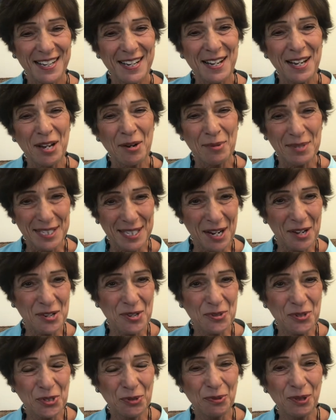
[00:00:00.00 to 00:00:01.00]
It was an
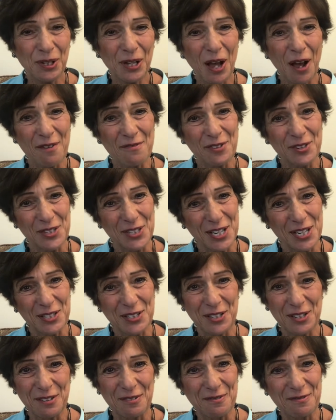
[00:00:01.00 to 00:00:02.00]
unusual
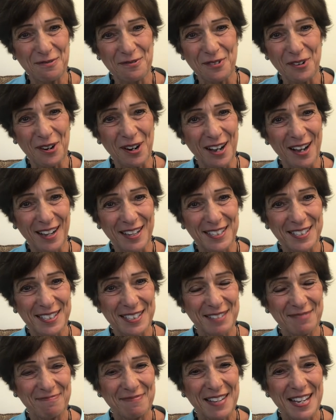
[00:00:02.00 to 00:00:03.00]
conversation for us,
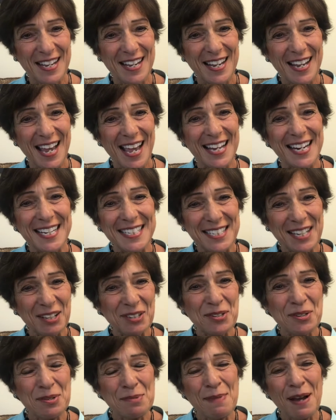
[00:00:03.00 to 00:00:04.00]
and I tell
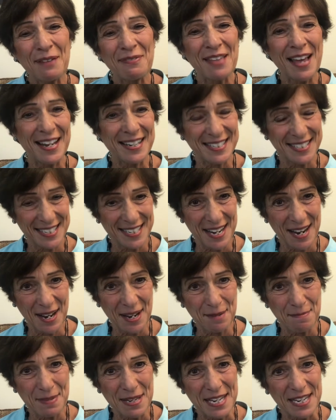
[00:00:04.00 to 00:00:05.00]
you about that today
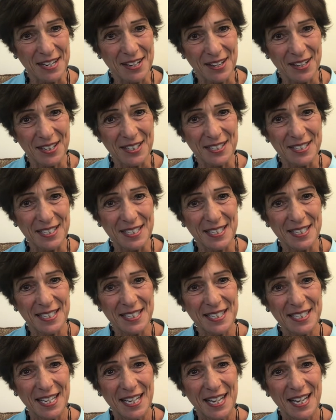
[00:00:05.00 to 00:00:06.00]
because
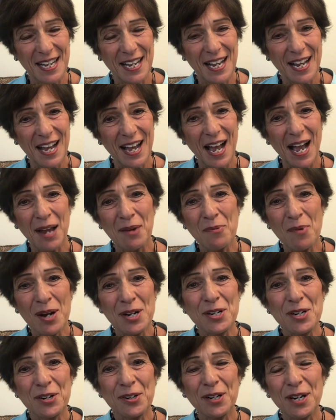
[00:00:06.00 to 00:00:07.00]
I
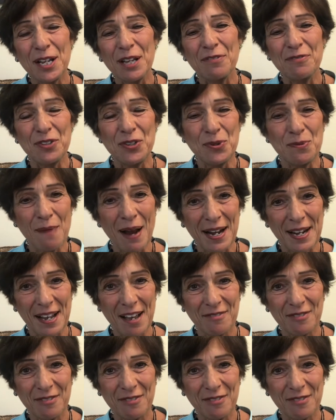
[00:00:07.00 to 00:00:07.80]
wonder if you might have